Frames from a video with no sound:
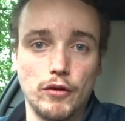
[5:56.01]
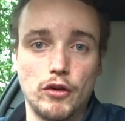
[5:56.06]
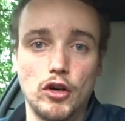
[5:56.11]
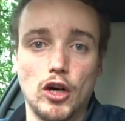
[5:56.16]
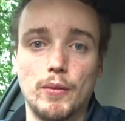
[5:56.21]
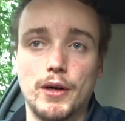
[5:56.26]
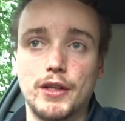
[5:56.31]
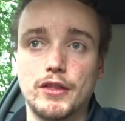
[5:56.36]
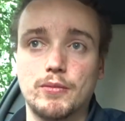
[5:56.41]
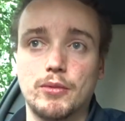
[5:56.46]
the
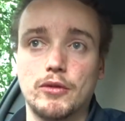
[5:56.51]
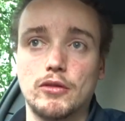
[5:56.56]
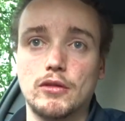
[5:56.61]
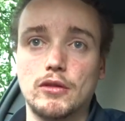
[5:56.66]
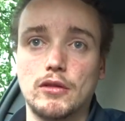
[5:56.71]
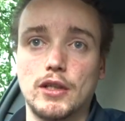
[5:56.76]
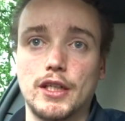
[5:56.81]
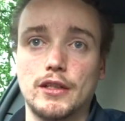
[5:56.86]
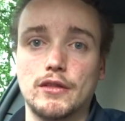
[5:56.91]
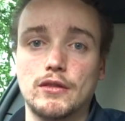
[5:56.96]
comments
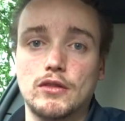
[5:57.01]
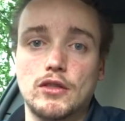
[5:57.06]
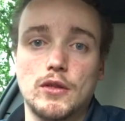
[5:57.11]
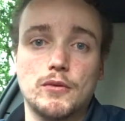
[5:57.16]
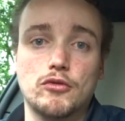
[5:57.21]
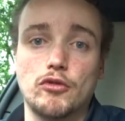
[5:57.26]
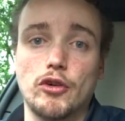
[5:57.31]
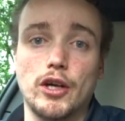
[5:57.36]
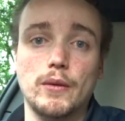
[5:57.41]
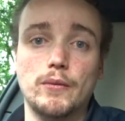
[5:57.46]
below and
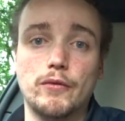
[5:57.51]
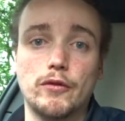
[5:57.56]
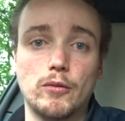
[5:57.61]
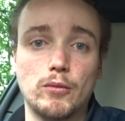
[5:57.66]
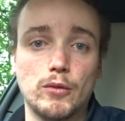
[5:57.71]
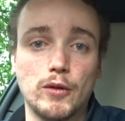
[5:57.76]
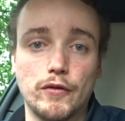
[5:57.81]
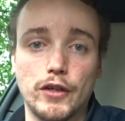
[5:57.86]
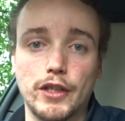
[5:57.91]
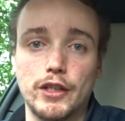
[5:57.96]
subscribe for
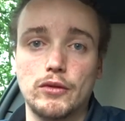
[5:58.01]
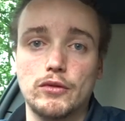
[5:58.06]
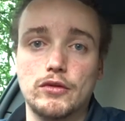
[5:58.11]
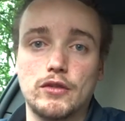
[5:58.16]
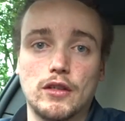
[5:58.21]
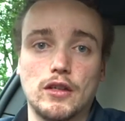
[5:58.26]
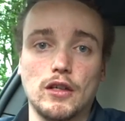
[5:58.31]
more videos to